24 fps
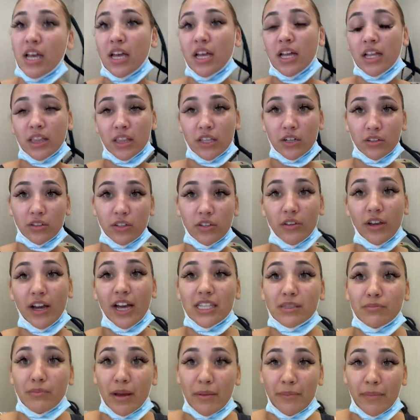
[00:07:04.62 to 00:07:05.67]
Literally, guys,
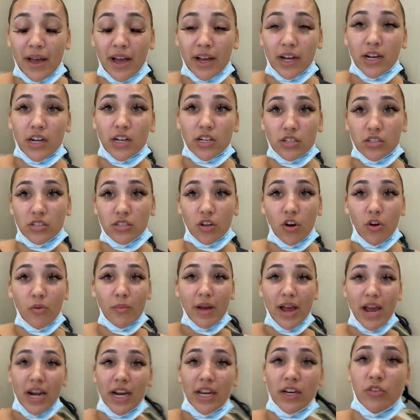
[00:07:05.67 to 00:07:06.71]
my back hurts so
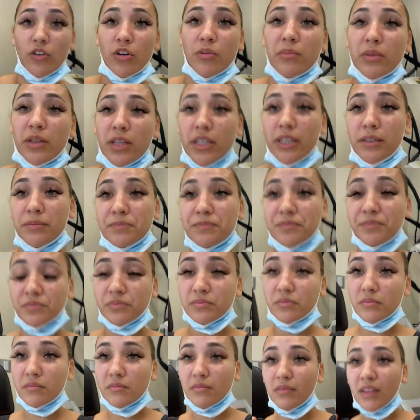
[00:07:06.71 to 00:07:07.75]
bad. And normally
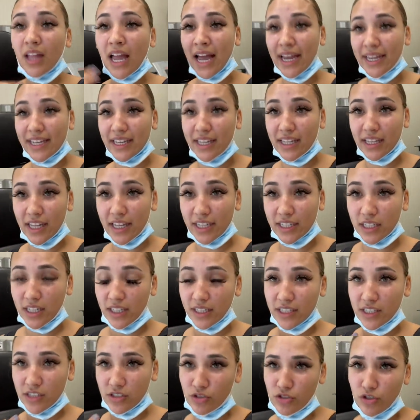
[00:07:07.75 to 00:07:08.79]
I get like at
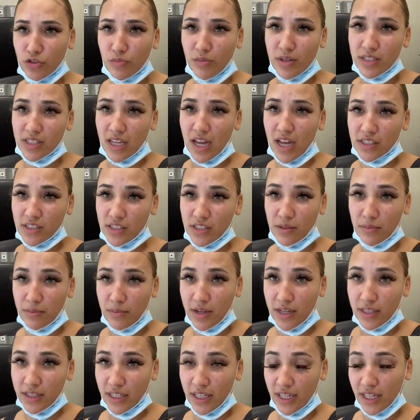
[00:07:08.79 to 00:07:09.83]
least two massages a
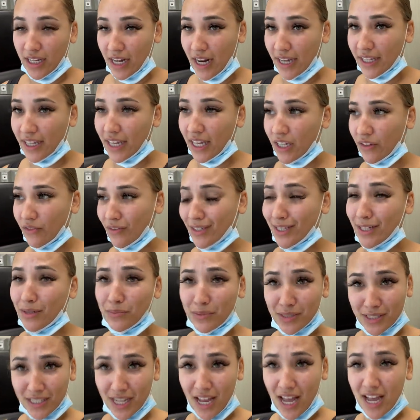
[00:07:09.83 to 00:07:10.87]
month and I can't even get a
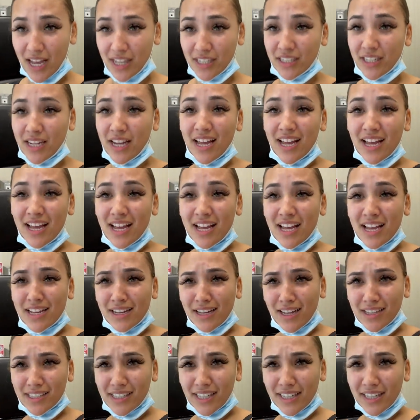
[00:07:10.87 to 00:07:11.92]
massage
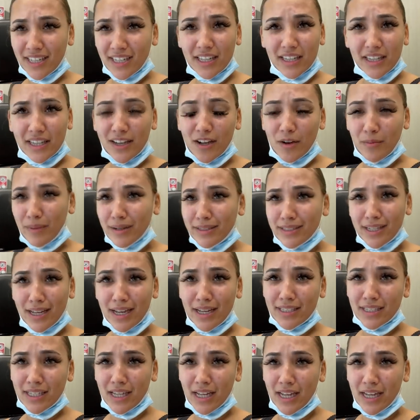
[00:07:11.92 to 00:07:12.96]
because I can't lay on my
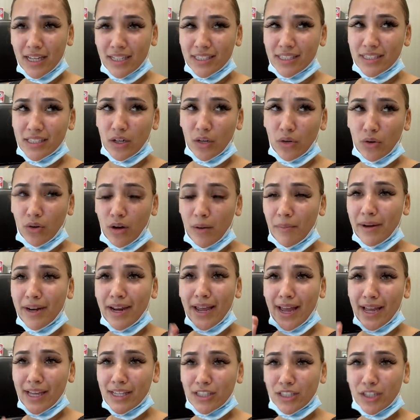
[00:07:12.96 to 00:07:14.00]
tatas. So I'm going to
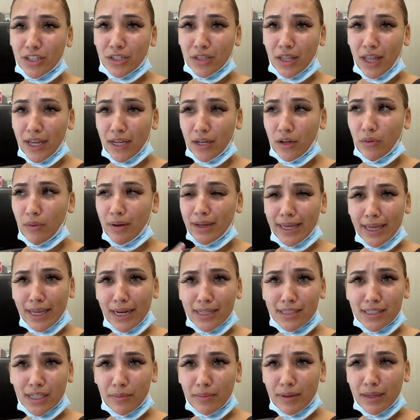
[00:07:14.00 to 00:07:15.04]
ask her like, when can I
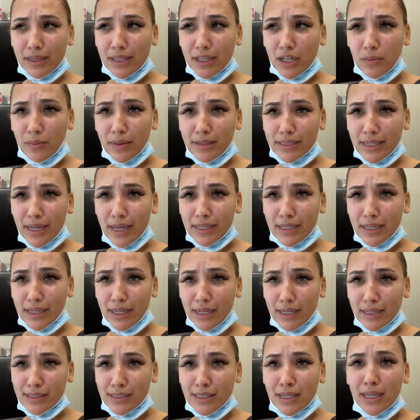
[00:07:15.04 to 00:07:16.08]
start back laying on my
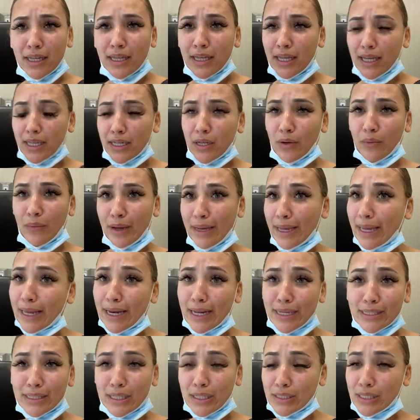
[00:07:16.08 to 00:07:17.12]
tatas? And then when can I
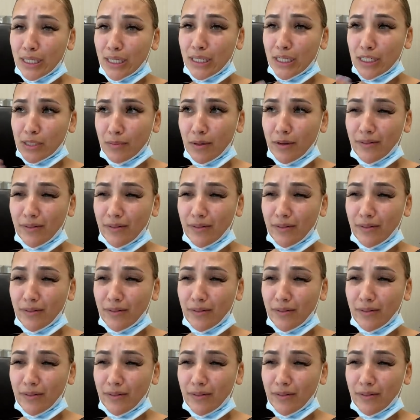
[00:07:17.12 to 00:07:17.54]
start taking this burp?